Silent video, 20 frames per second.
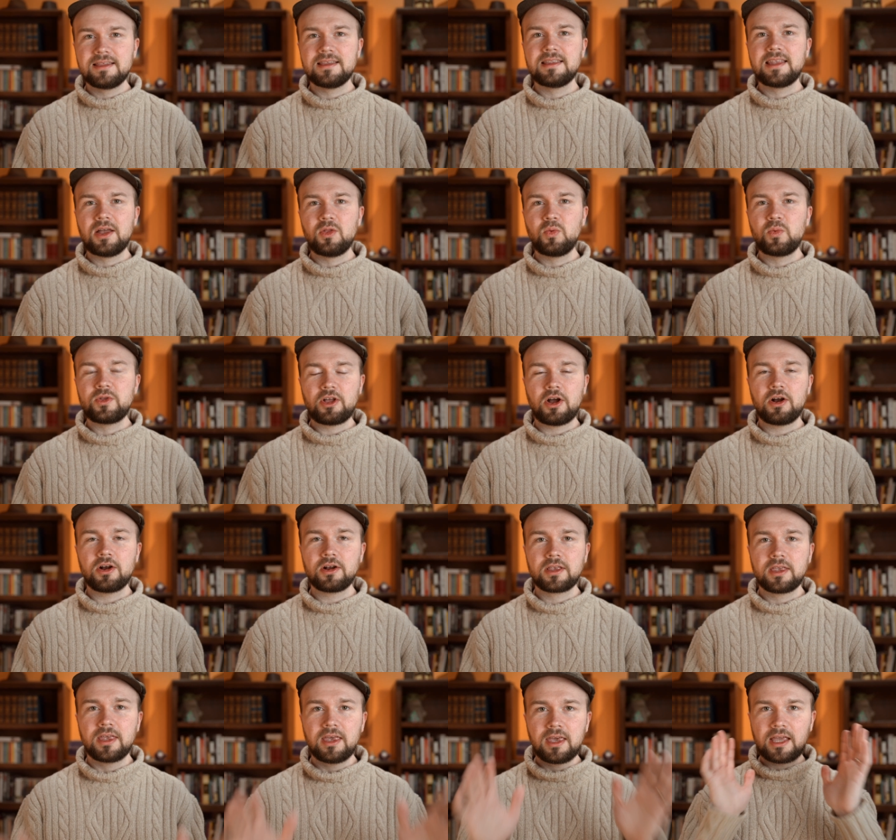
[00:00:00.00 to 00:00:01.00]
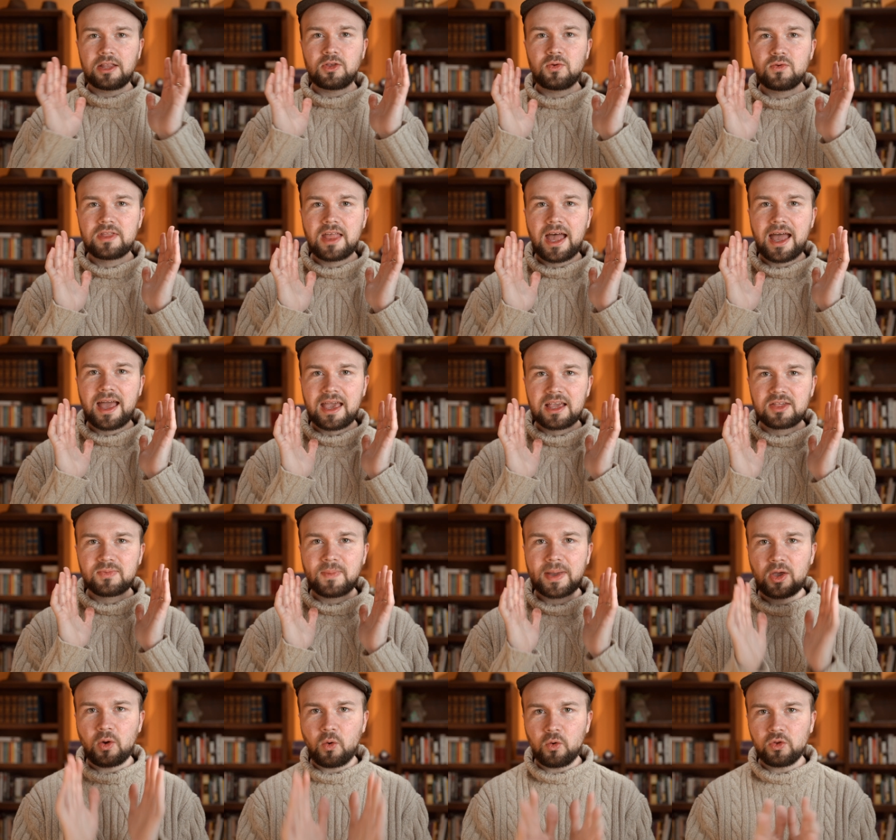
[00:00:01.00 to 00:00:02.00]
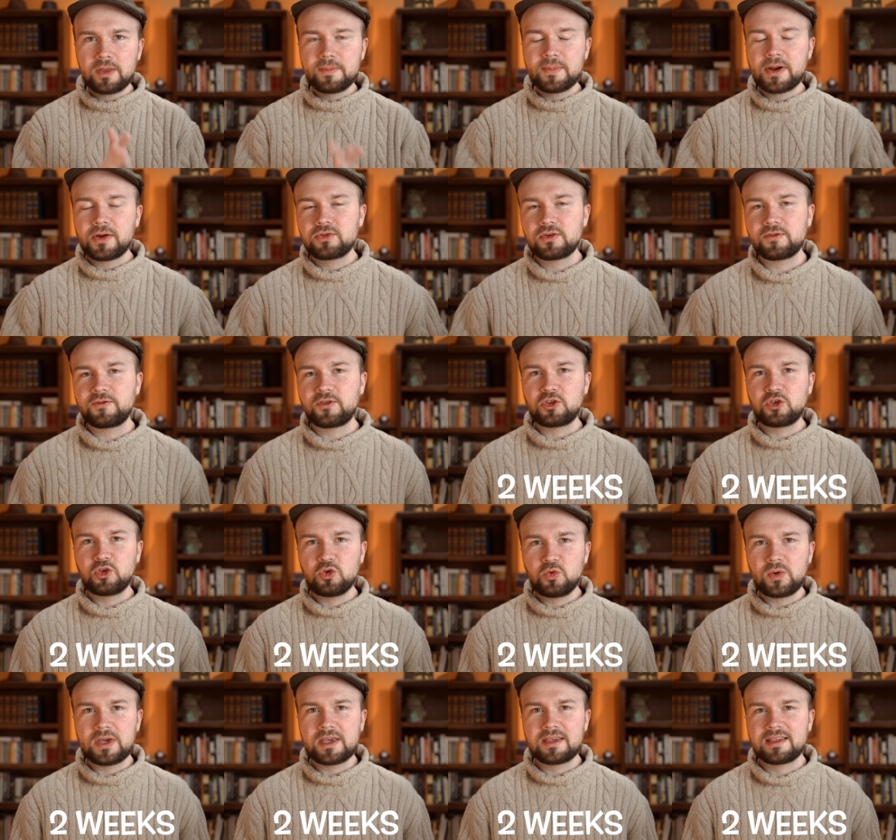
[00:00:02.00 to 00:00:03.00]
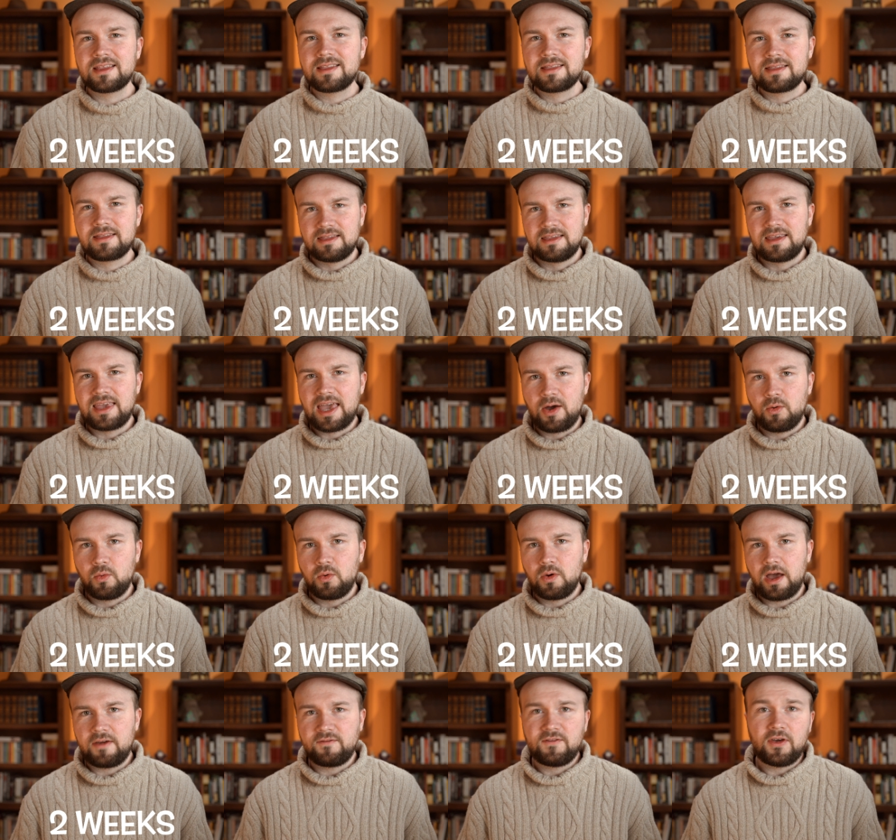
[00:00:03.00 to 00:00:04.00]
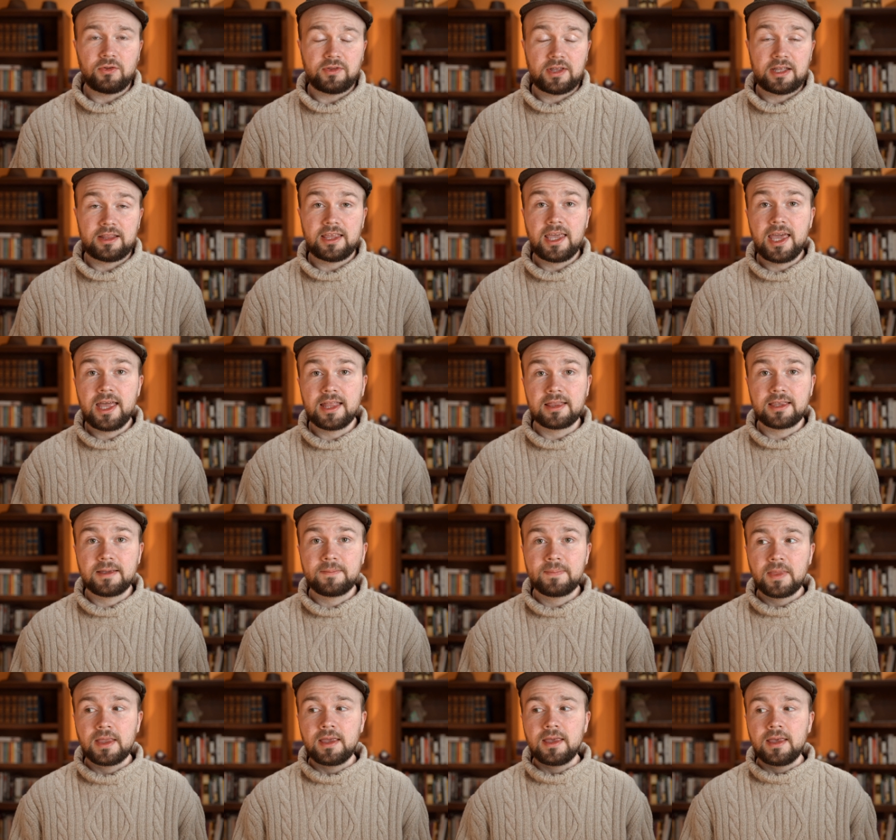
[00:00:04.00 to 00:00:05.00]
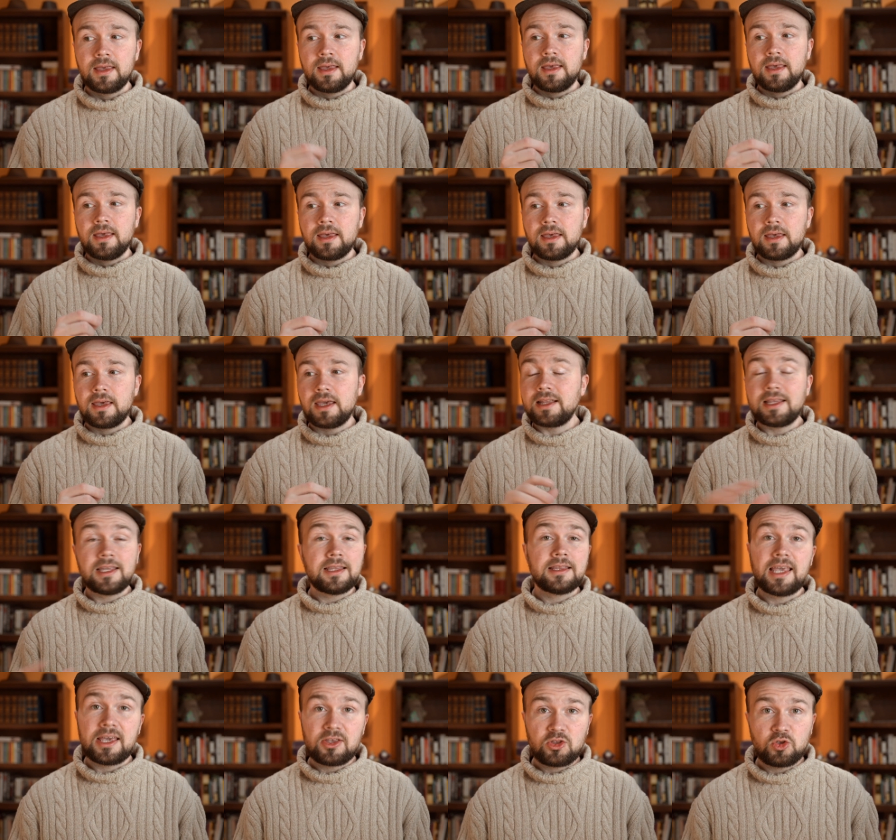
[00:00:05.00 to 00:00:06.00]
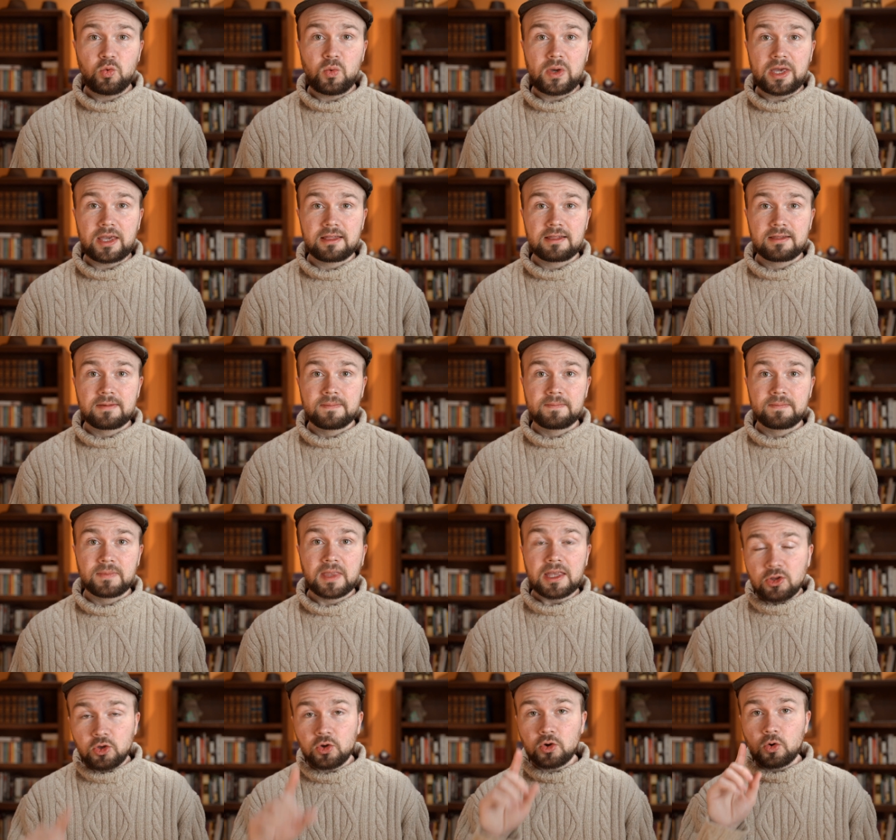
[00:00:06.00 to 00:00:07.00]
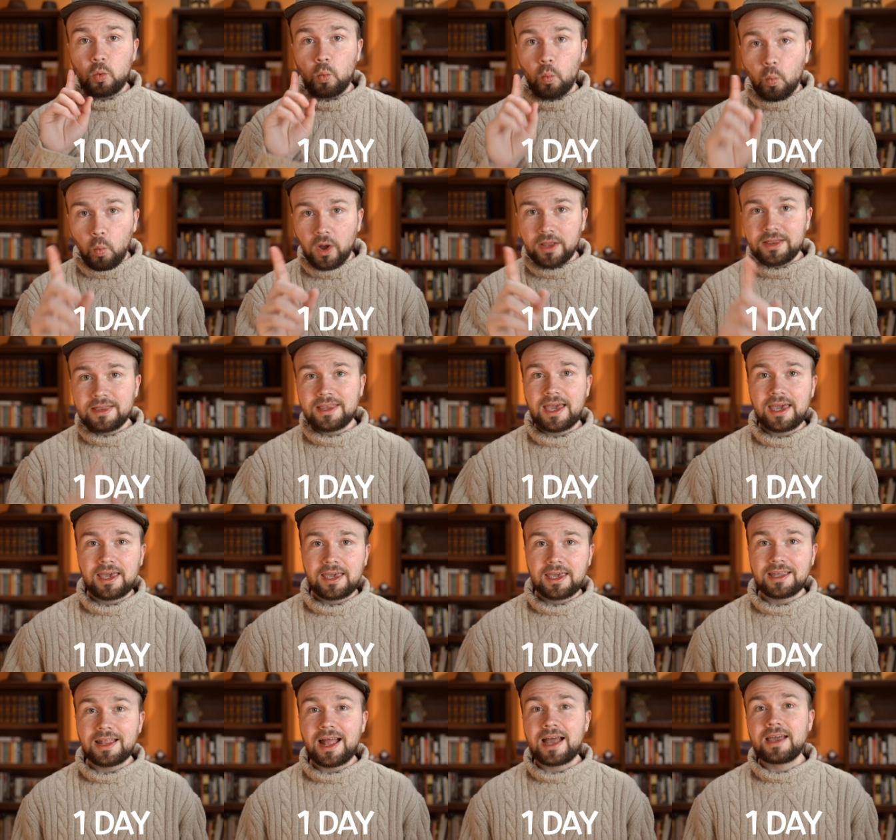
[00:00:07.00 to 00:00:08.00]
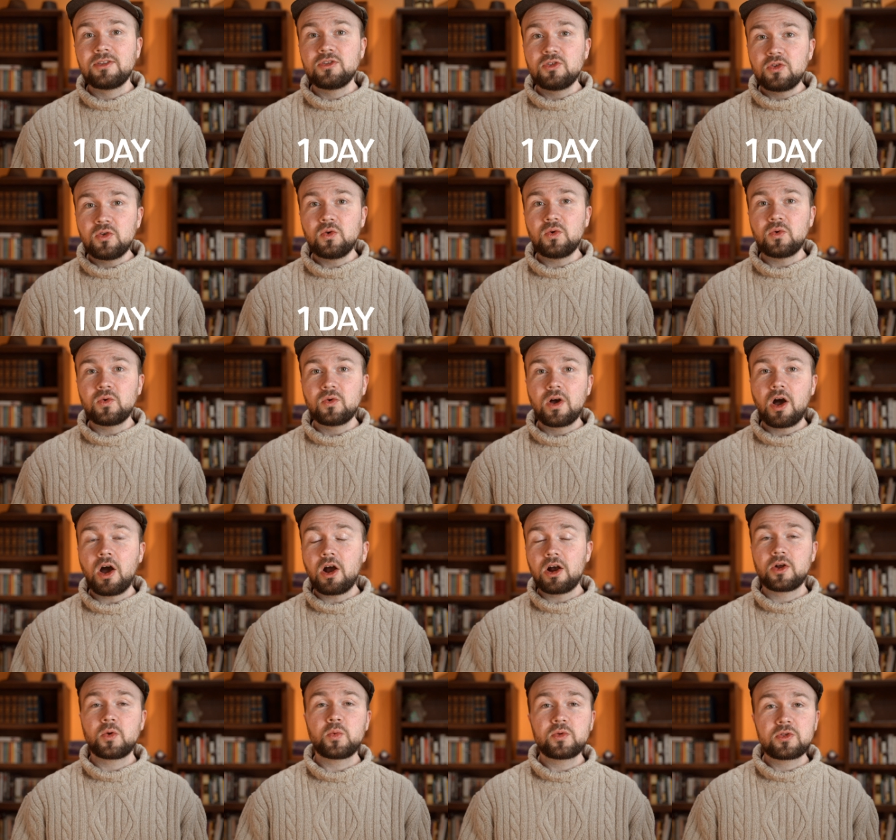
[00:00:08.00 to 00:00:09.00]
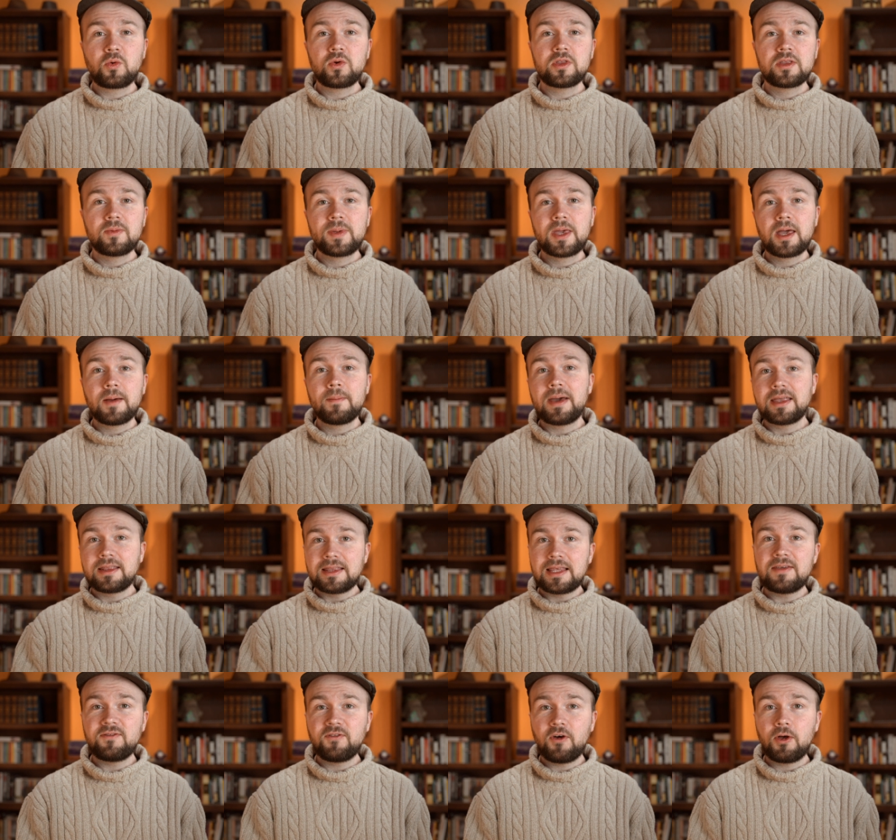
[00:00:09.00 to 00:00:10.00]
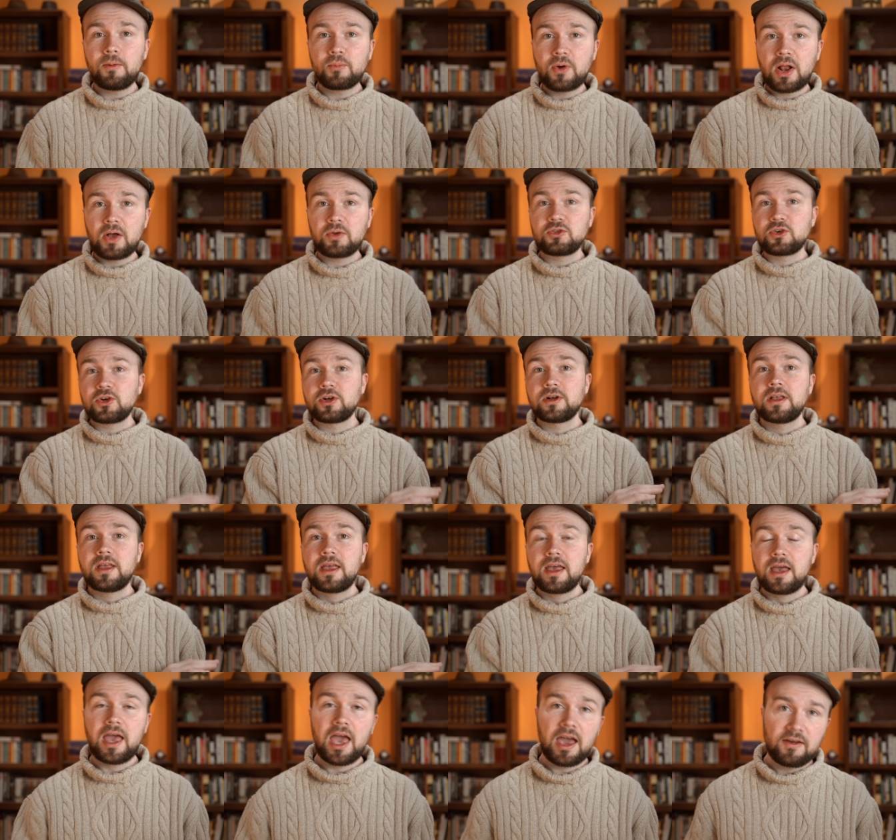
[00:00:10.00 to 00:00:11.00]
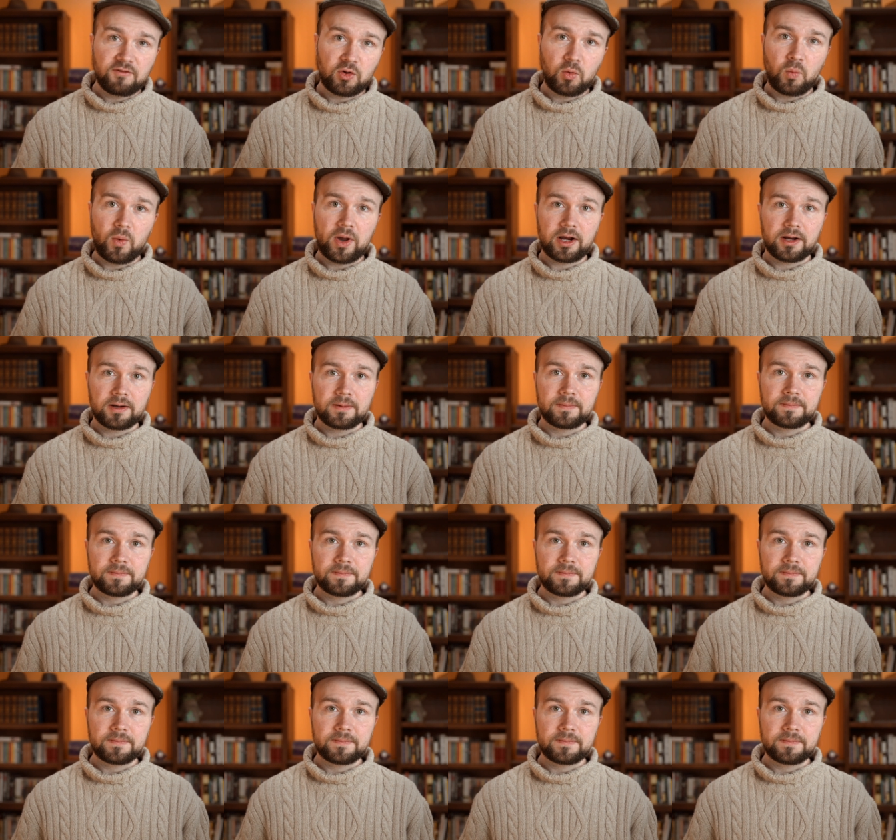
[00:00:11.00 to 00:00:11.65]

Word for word: sit down with Arc and use that as my only browser for 2 weeks and see how I felt at the end. It didn't take 2 weeks. It took 1 day, and I knew Arc was going to become my default browser everywhere.